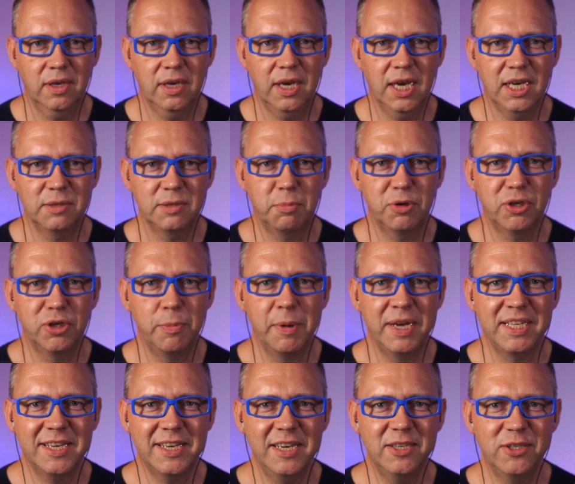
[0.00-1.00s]
Kaspar
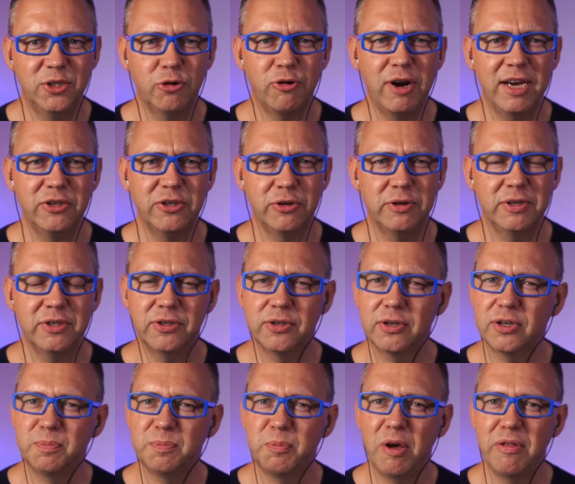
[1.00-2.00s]
Szymanski is director at
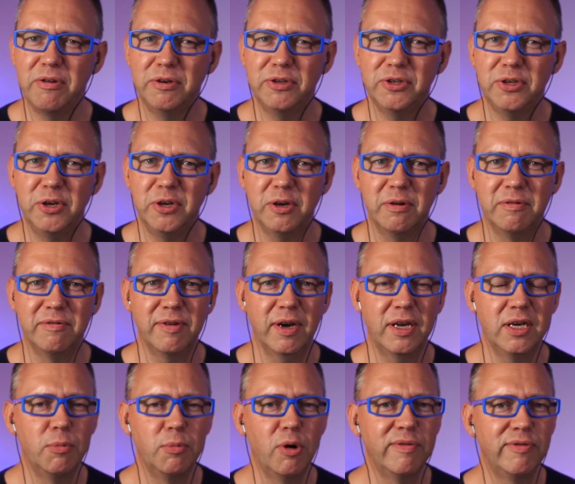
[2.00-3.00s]
Search Brothers, and you can
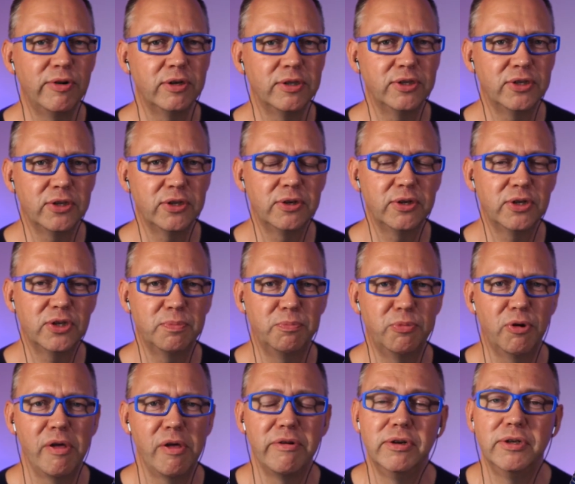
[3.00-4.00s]
find him over at
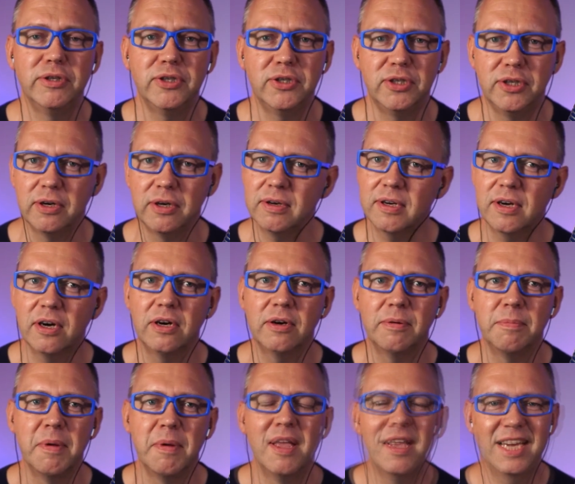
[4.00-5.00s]

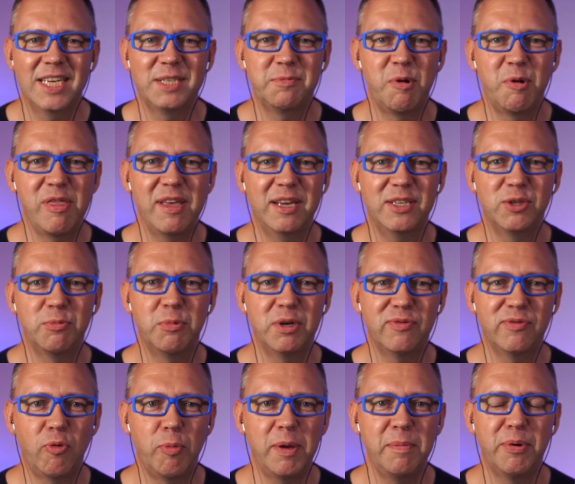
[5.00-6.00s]
searchbrothers.com. Kaspar, thanks so much
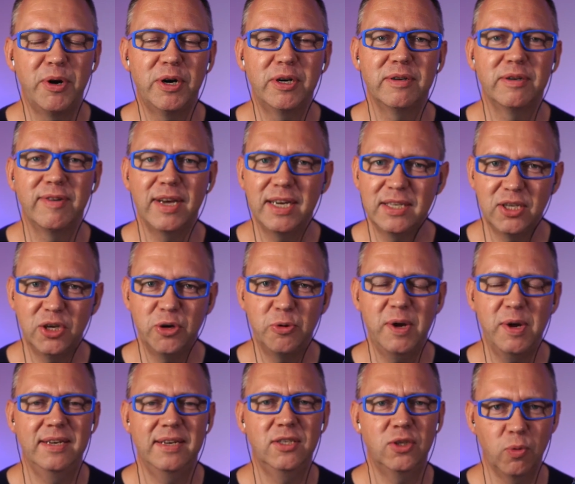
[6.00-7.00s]
for being part of SEO
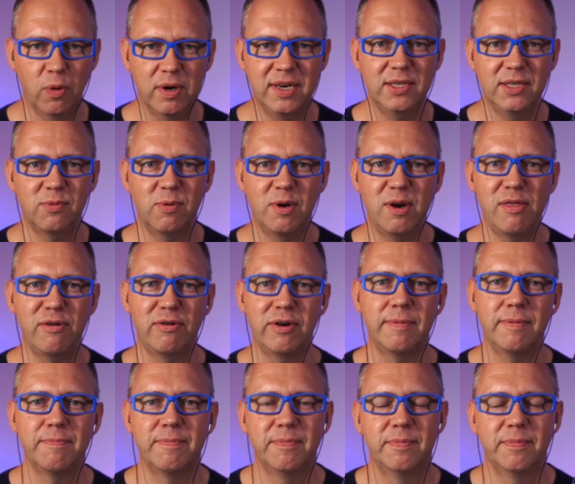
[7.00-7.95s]
in 2023.